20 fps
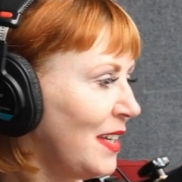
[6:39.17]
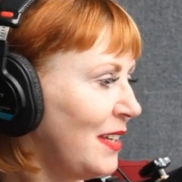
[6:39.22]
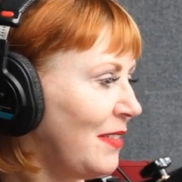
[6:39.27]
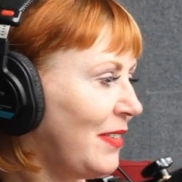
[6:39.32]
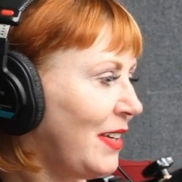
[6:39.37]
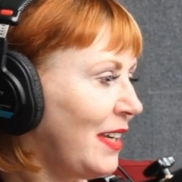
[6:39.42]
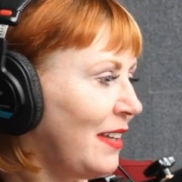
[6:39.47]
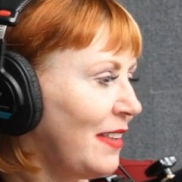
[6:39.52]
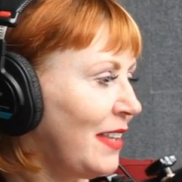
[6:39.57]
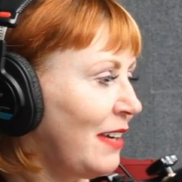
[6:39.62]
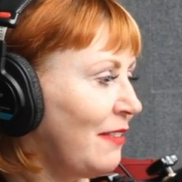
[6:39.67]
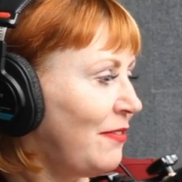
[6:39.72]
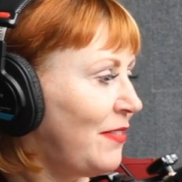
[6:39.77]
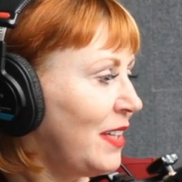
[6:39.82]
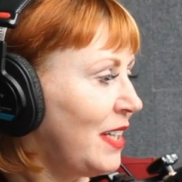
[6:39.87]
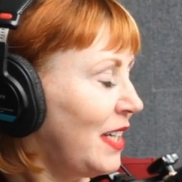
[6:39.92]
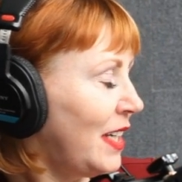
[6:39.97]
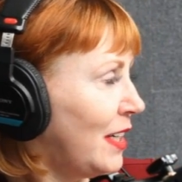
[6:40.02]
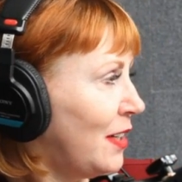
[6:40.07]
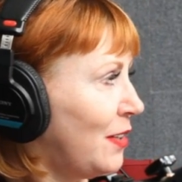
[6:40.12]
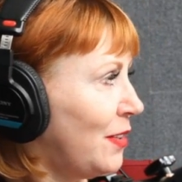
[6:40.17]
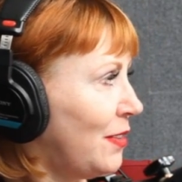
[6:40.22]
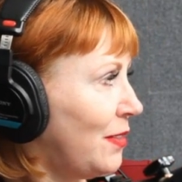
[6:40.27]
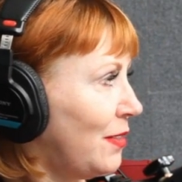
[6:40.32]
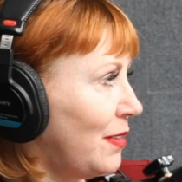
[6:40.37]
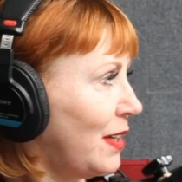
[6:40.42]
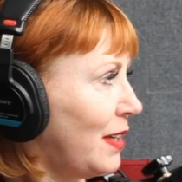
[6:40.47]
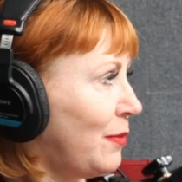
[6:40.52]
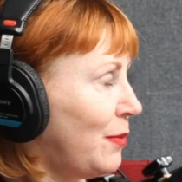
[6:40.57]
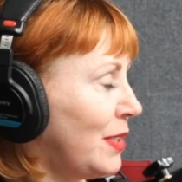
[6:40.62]
Well, that video
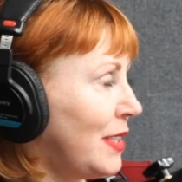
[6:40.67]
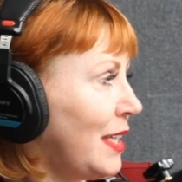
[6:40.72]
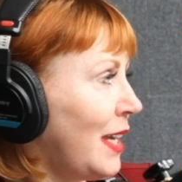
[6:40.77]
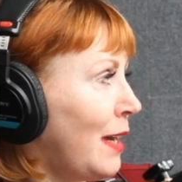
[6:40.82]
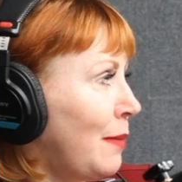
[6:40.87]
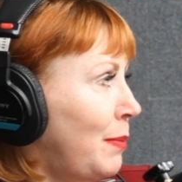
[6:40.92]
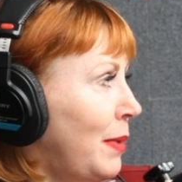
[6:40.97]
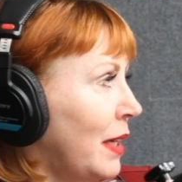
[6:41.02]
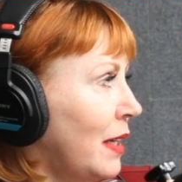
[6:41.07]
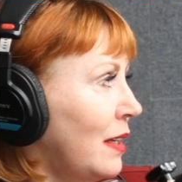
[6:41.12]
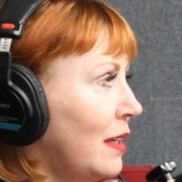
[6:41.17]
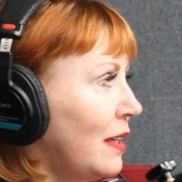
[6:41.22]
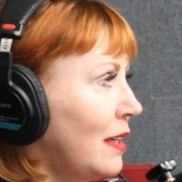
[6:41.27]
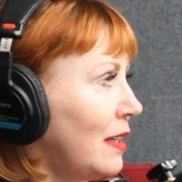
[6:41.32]
was epic.